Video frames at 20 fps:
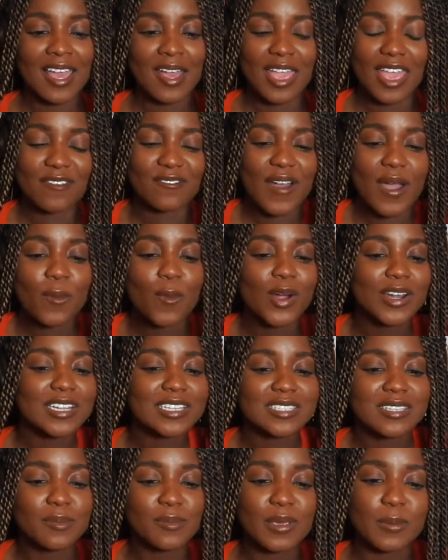If I
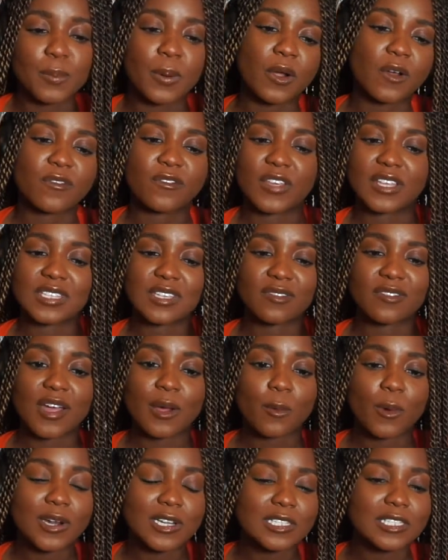wanted to be perfect, if
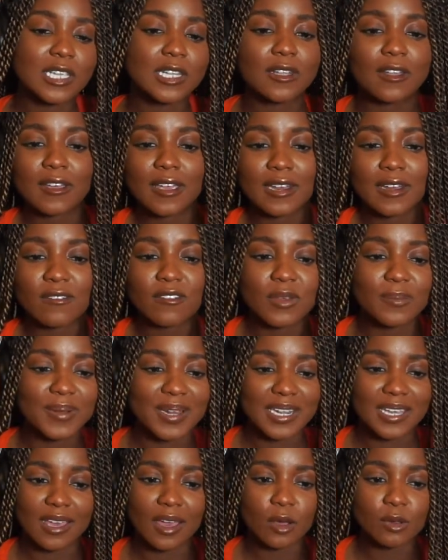I wanted to look at
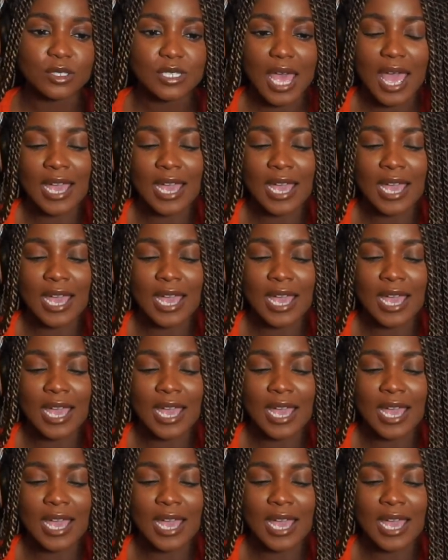everybody else,